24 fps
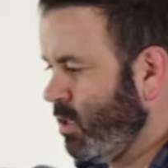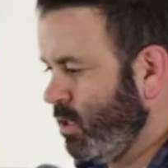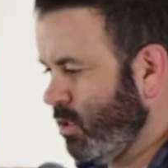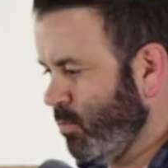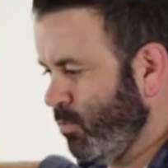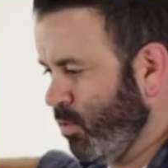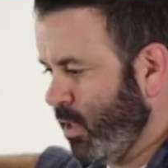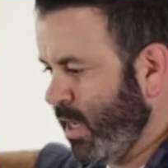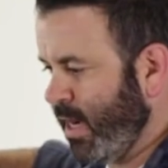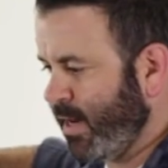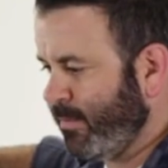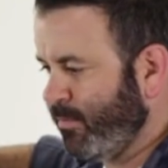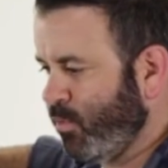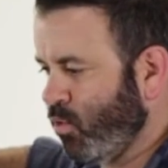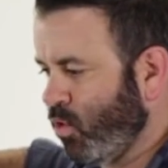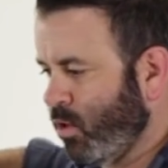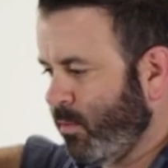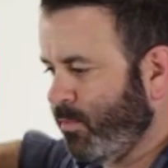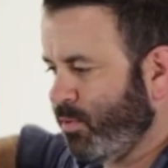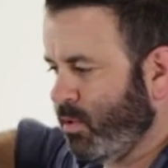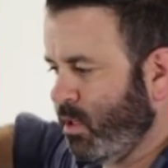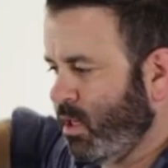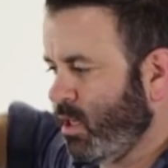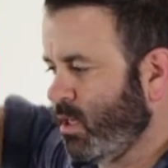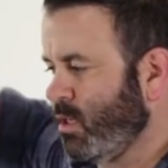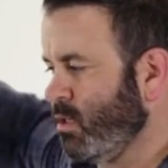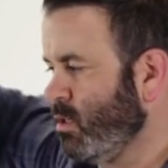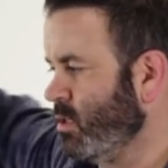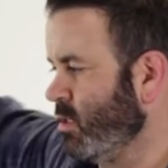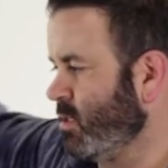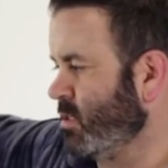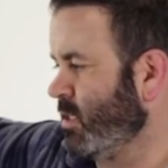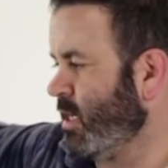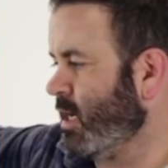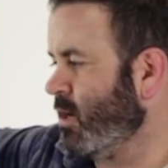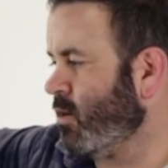Black bore plugger
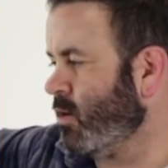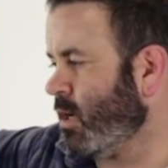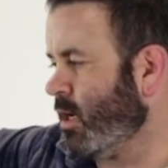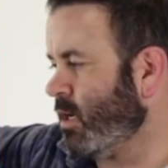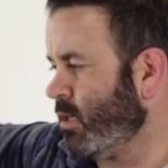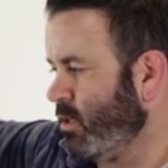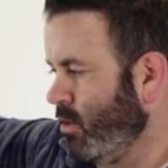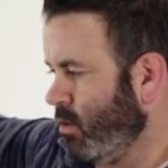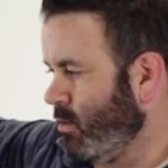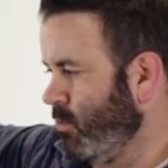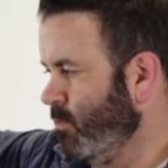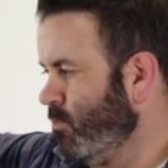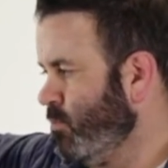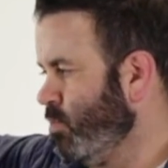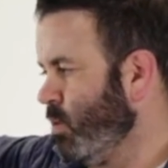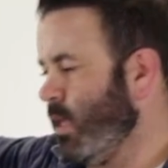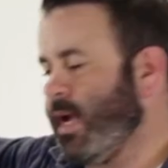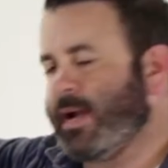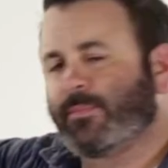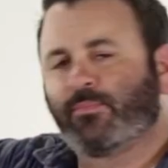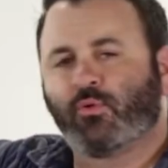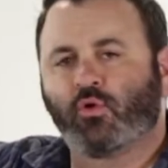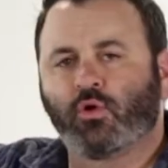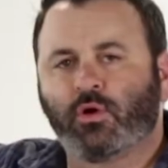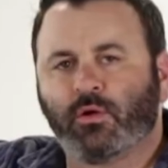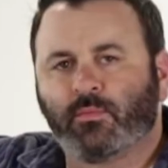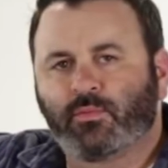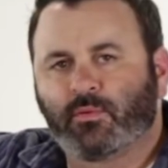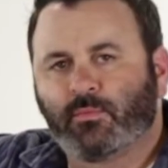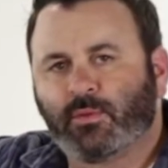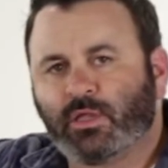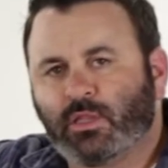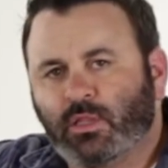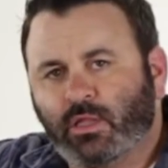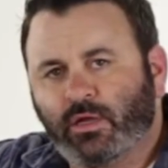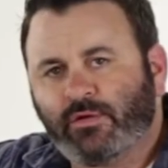is now on your black bore
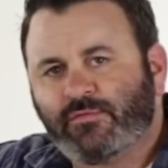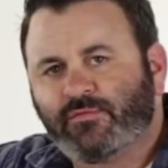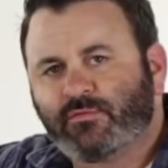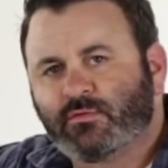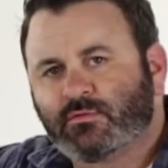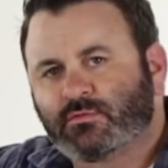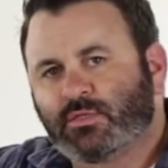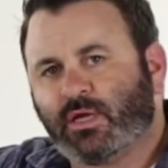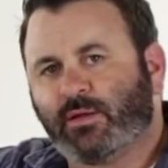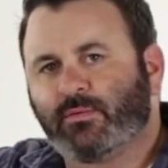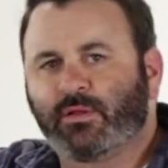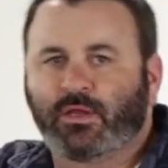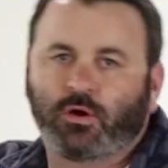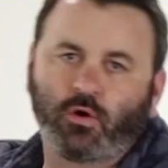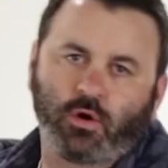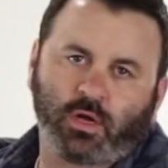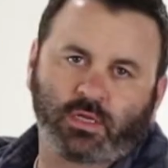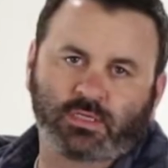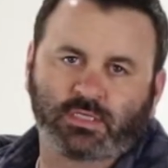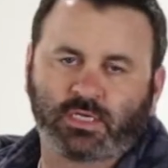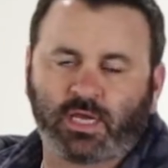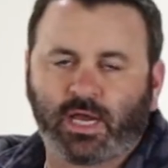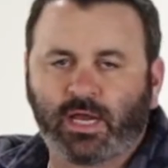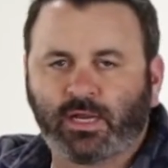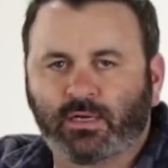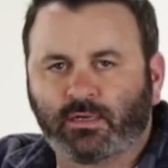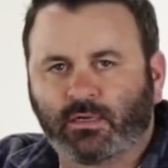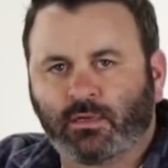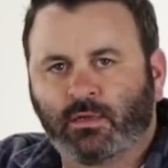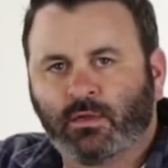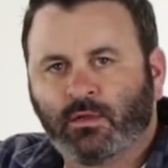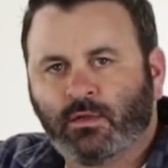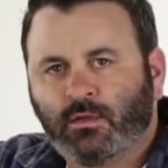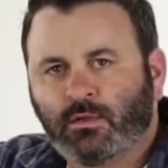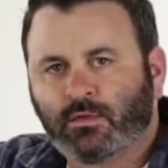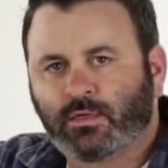implement lift. Time to go outside and
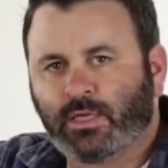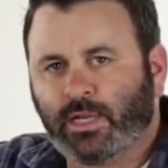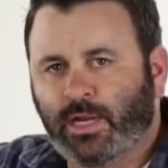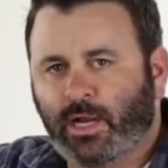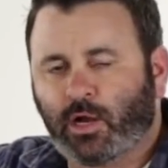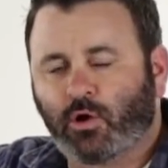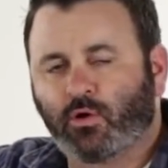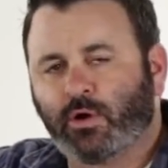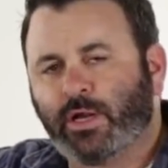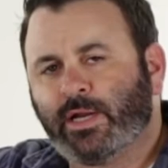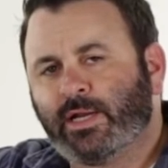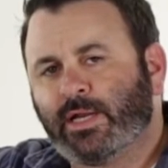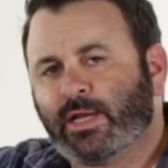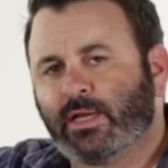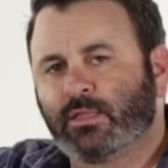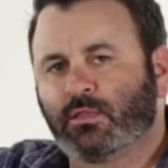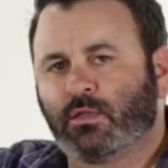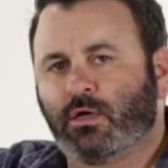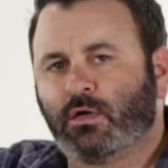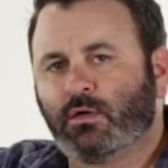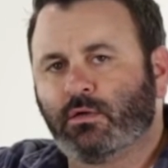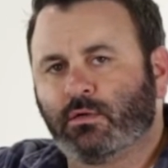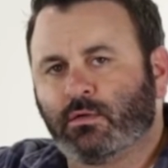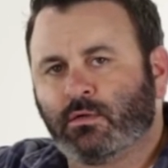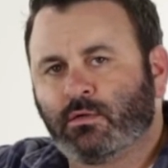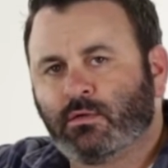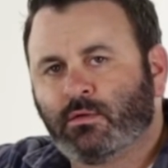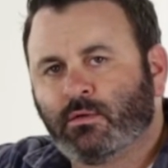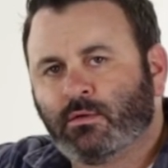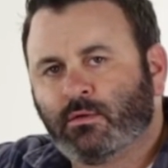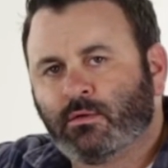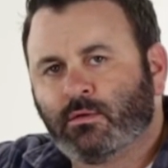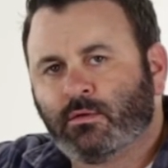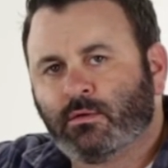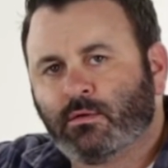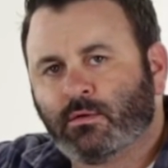get aerating that lawn.
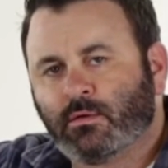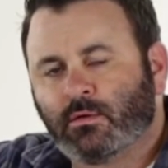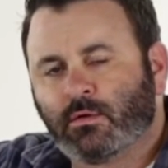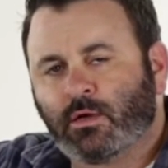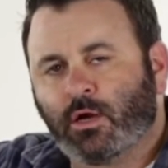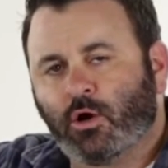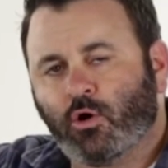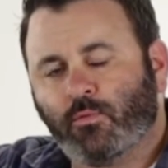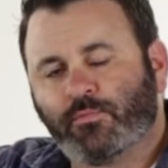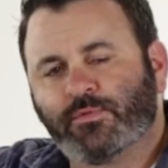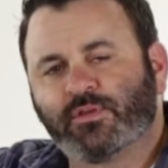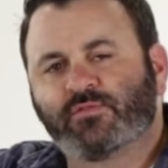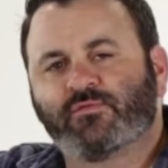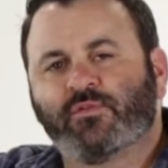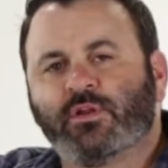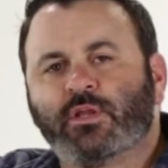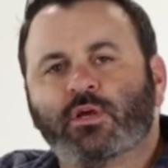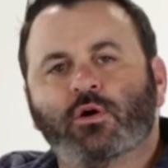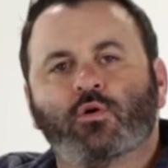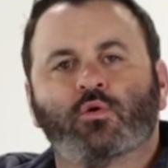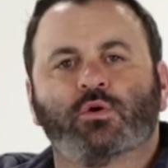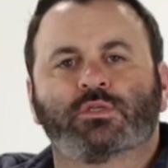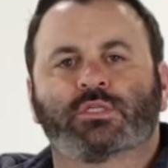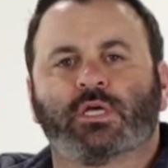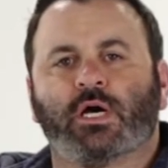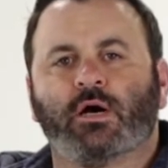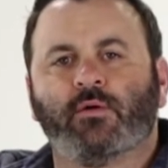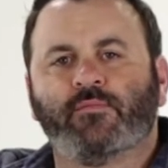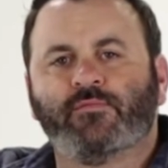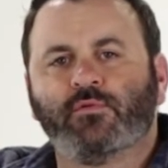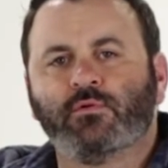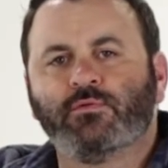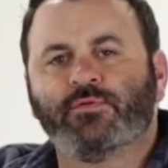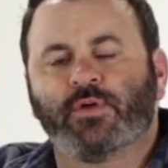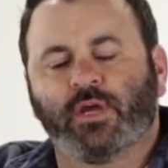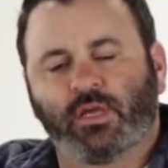Hope this video was
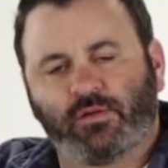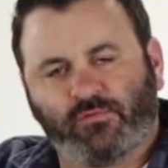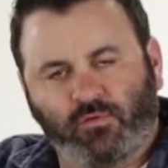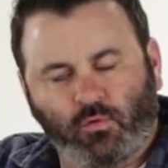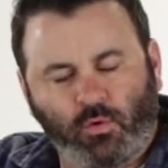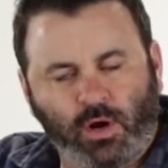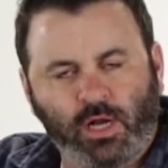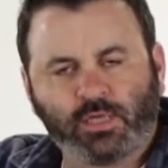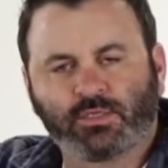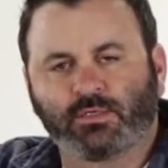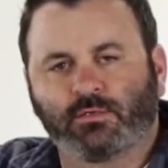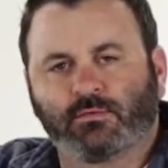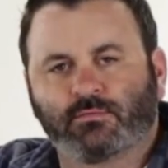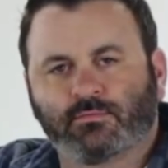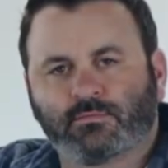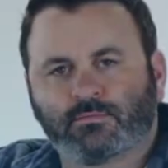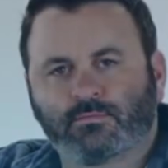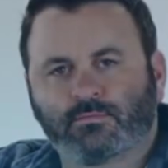helpful. Thank you for watching.